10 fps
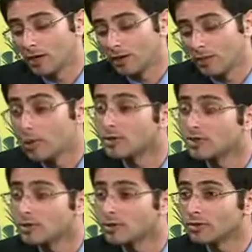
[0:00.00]

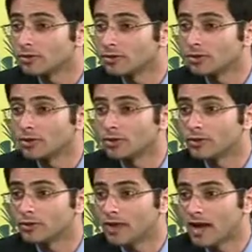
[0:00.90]
emotional union.
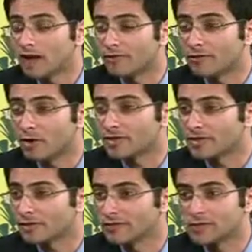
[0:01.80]
You can have
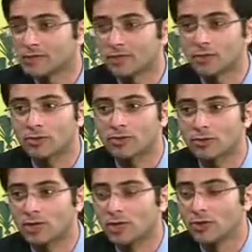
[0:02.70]

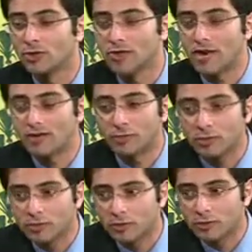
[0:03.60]
self-disclosure. You can have
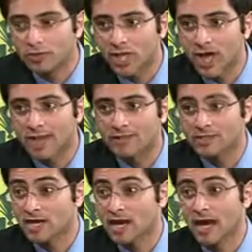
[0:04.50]
mutual
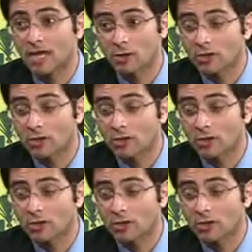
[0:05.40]
reliance, and all